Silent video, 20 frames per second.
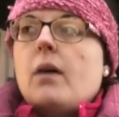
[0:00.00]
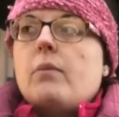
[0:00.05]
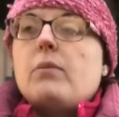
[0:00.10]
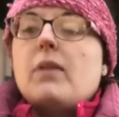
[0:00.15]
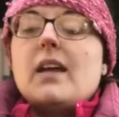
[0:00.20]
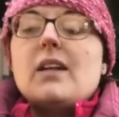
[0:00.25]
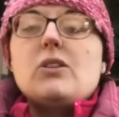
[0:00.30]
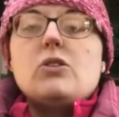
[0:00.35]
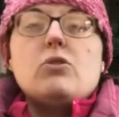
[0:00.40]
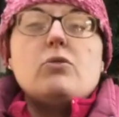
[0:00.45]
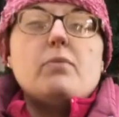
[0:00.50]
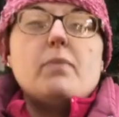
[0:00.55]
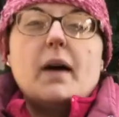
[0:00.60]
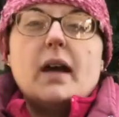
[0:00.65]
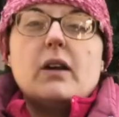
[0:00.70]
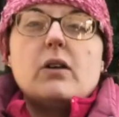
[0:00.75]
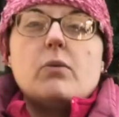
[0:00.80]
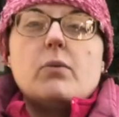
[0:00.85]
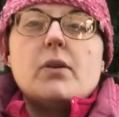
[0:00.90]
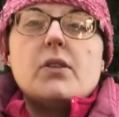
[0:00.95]
They do
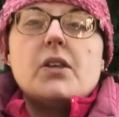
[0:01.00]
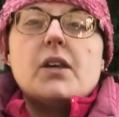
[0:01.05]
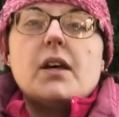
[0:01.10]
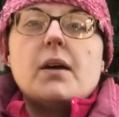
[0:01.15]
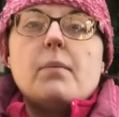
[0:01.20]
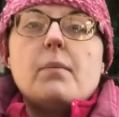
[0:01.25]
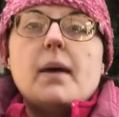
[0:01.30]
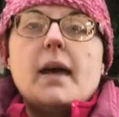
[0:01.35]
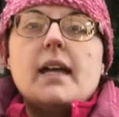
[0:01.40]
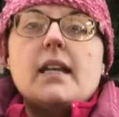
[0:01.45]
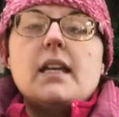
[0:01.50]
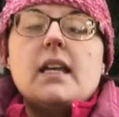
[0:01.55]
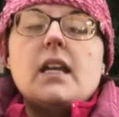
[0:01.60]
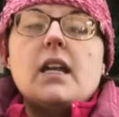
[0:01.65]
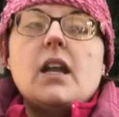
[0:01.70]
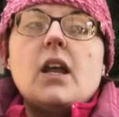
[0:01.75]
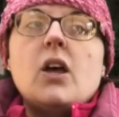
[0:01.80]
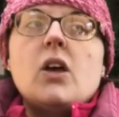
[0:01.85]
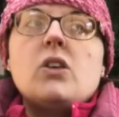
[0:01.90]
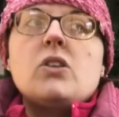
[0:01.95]
better with a companion,
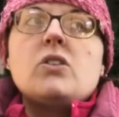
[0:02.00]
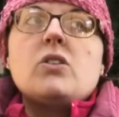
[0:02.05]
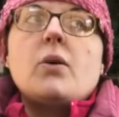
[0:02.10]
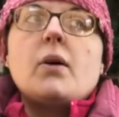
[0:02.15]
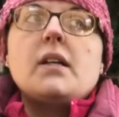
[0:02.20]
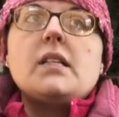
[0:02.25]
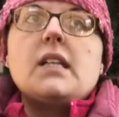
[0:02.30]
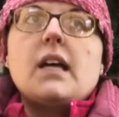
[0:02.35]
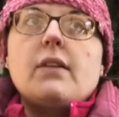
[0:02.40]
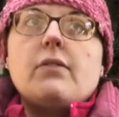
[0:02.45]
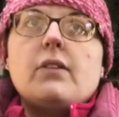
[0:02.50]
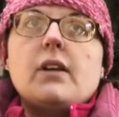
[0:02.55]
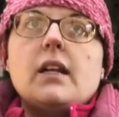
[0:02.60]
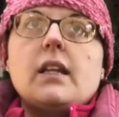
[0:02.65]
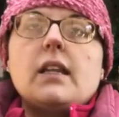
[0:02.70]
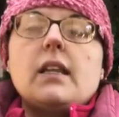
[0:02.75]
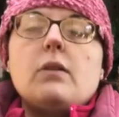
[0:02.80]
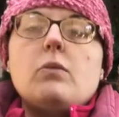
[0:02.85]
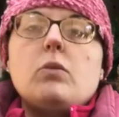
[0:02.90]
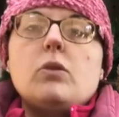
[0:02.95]
so I
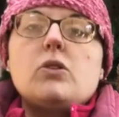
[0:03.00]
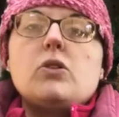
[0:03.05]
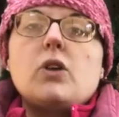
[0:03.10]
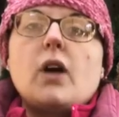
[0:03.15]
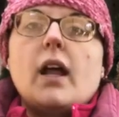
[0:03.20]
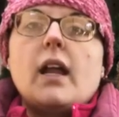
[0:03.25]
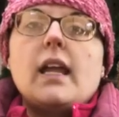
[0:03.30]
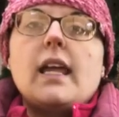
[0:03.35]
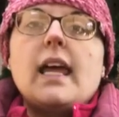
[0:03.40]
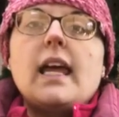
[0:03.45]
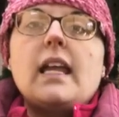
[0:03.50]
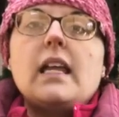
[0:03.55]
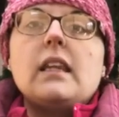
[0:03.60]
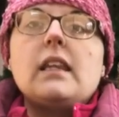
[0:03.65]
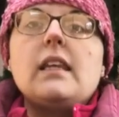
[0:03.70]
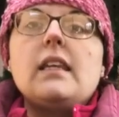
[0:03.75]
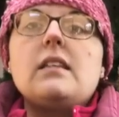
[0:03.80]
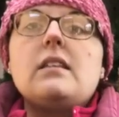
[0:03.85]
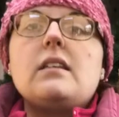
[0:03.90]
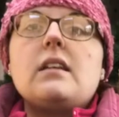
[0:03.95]
definitely would try to get at
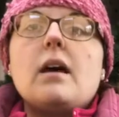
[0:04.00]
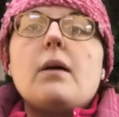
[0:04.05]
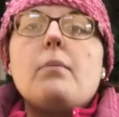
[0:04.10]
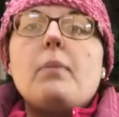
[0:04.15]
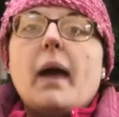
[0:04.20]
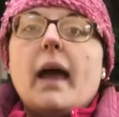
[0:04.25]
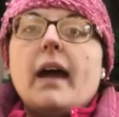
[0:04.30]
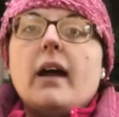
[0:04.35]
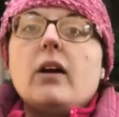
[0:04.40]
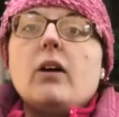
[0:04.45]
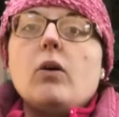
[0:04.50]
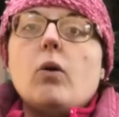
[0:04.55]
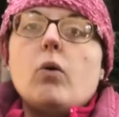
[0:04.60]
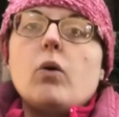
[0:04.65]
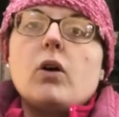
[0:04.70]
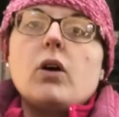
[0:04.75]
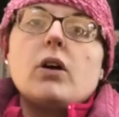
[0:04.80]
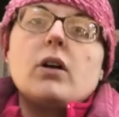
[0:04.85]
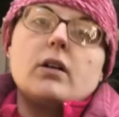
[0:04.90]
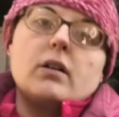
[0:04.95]
least a pair
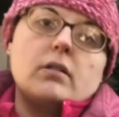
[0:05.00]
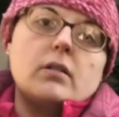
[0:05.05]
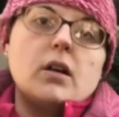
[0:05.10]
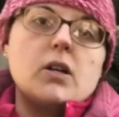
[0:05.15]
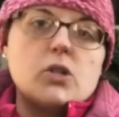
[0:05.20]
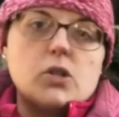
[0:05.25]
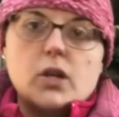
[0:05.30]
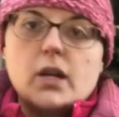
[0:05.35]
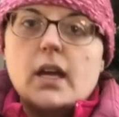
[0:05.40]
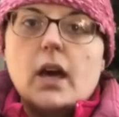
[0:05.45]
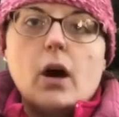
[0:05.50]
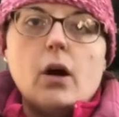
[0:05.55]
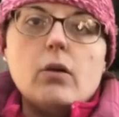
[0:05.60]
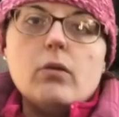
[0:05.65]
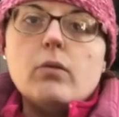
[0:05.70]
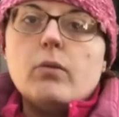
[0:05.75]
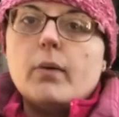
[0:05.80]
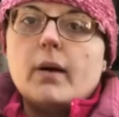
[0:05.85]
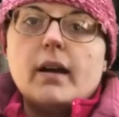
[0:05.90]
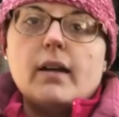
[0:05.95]
or a
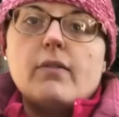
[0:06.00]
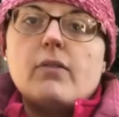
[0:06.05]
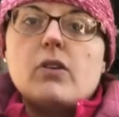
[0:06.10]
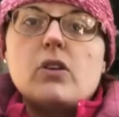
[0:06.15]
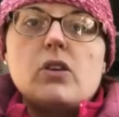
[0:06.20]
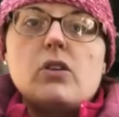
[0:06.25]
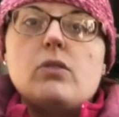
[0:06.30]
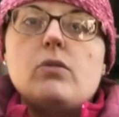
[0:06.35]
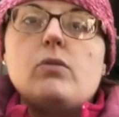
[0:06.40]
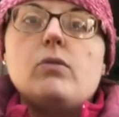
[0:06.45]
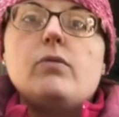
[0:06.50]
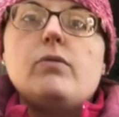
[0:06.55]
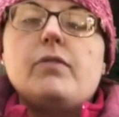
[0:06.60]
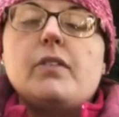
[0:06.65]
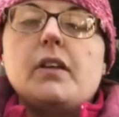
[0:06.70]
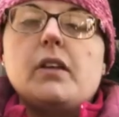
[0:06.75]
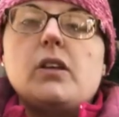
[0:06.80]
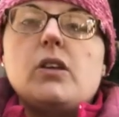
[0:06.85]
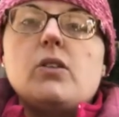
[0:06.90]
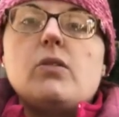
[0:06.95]
trio, whatever you
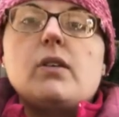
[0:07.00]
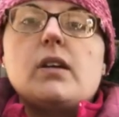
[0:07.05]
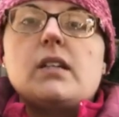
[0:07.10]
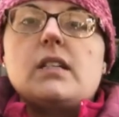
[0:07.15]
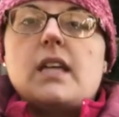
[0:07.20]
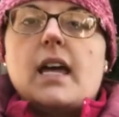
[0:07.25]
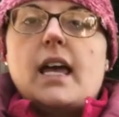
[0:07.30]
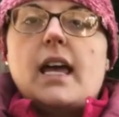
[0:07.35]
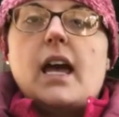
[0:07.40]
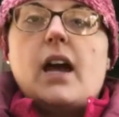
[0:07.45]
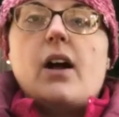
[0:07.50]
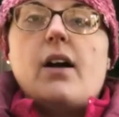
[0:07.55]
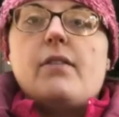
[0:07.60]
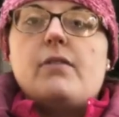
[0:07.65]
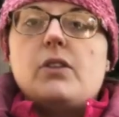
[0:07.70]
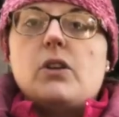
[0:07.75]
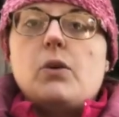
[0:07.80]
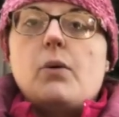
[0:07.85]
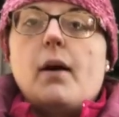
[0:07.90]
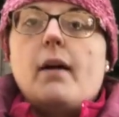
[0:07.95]
feel you can take care of
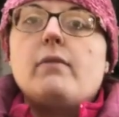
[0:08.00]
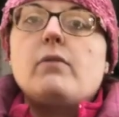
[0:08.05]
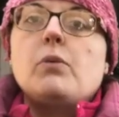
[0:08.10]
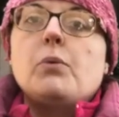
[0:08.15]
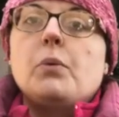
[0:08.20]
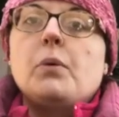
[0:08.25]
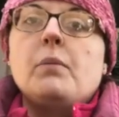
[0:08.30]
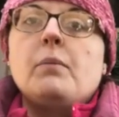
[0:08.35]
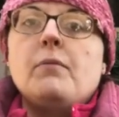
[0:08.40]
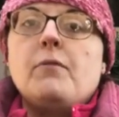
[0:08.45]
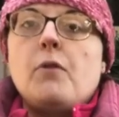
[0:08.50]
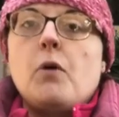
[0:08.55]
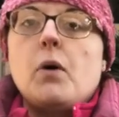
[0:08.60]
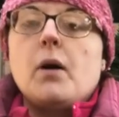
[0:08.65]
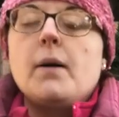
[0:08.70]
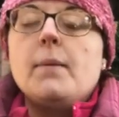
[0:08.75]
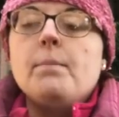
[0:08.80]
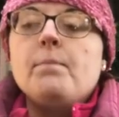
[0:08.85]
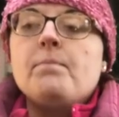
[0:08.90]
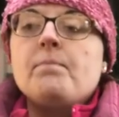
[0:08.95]
and you have the room
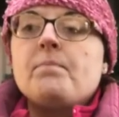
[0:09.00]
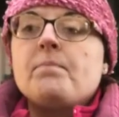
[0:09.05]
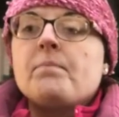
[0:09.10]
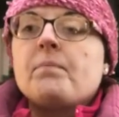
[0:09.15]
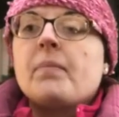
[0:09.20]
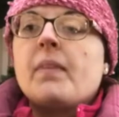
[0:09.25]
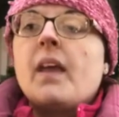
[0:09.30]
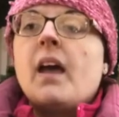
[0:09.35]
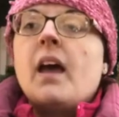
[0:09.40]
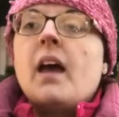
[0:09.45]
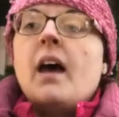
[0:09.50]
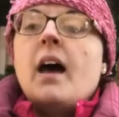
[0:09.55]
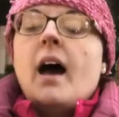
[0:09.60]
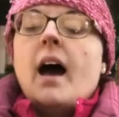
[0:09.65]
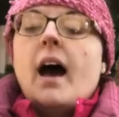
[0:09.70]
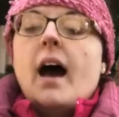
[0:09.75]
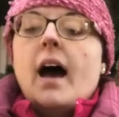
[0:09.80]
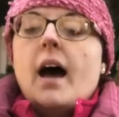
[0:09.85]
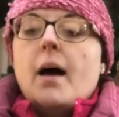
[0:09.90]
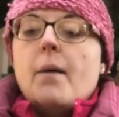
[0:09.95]
for.
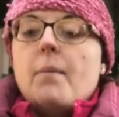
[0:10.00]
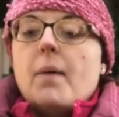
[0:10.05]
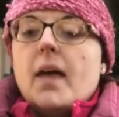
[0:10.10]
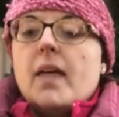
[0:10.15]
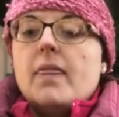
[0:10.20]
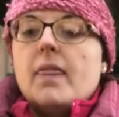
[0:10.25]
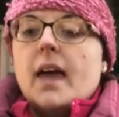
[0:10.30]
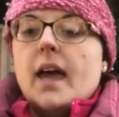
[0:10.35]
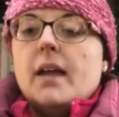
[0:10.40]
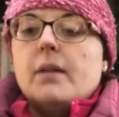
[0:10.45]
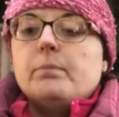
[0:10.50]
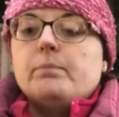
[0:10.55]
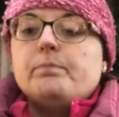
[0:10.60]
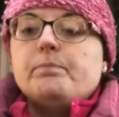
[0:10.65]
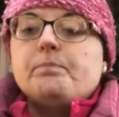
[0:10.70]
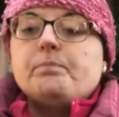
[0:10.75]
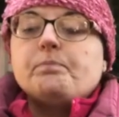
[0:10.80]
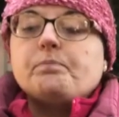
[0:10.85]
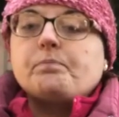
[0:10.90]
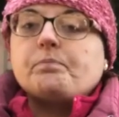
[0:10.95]
And then
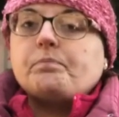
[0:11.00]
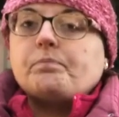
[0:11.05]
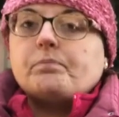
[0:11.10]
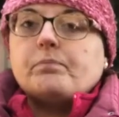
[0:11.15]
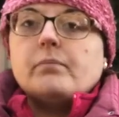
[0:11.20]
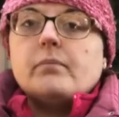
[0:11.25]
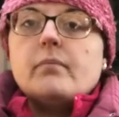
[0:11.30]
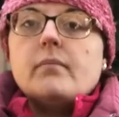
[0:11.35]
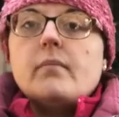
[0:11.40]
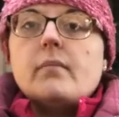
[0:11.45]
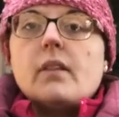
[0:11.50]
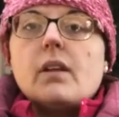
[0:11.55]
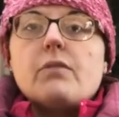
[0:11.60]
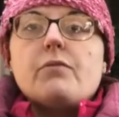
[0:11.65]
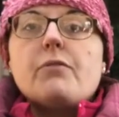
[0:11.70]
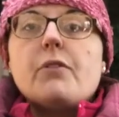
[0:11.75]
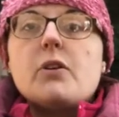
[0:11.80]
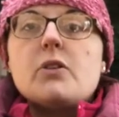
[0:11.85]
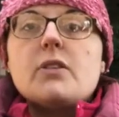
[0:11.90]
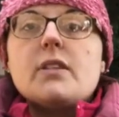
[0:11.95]

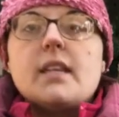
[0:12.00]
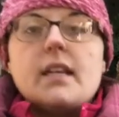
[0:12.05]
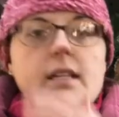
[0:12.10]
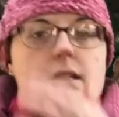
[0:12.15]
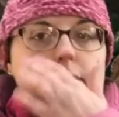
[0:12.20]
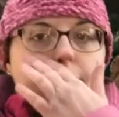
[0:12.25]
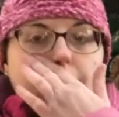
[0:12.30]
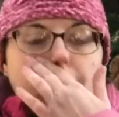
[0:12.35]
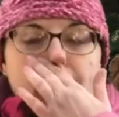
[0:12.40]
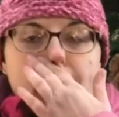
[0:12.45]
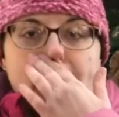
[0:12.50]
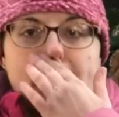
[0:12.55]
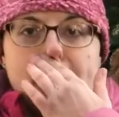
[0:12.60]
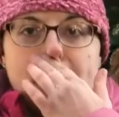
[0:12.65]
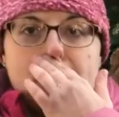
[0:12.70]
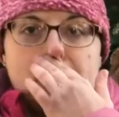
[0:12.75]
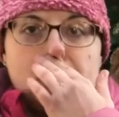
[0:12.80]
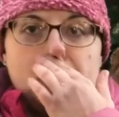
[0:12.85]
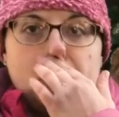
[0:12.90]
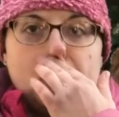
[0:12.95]
first things first
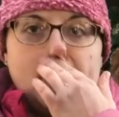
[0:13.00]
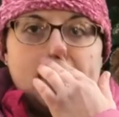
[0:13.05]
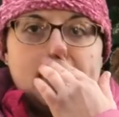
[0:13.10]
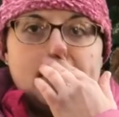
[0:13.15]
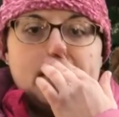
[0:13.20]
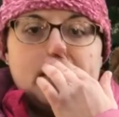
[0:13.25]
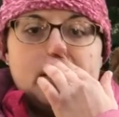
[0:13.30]
is you want